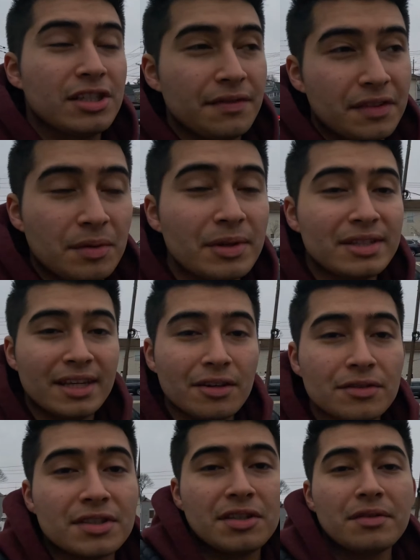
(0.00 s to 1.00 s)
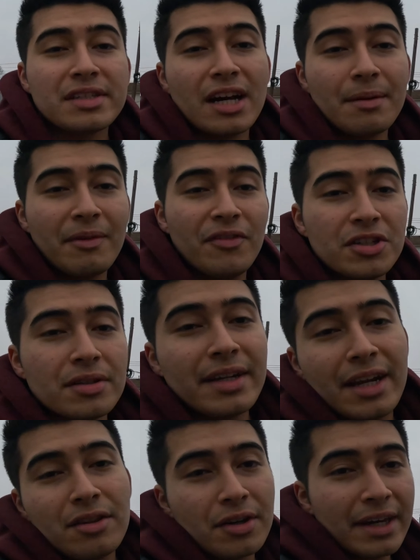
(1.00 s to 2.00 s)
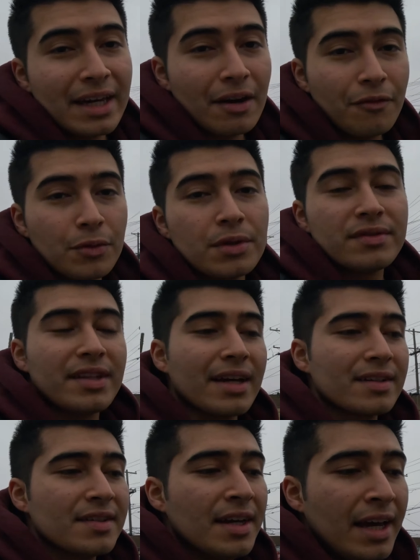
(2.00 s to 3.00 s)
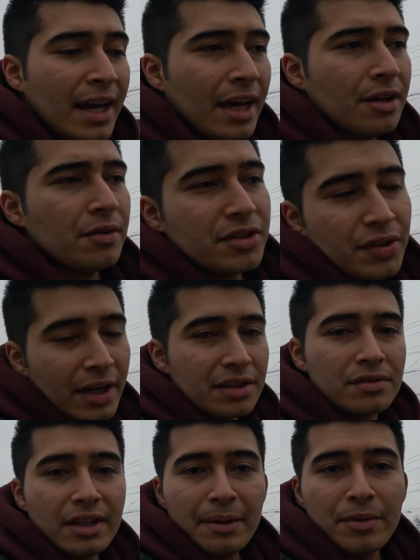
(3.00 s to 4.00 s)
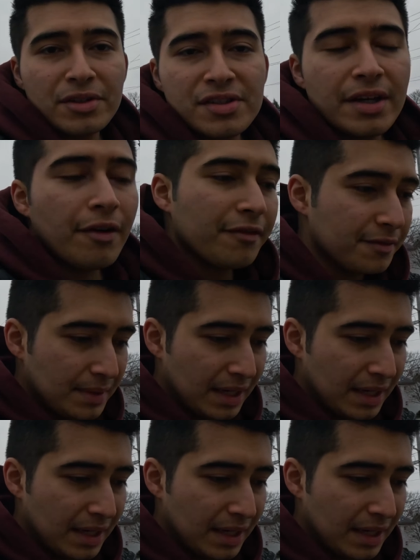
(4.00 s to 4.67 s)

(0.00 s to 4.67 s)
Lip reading: shifty with deals, and you always got to be vigilant and looking out for those things, and always try to do labor yourself.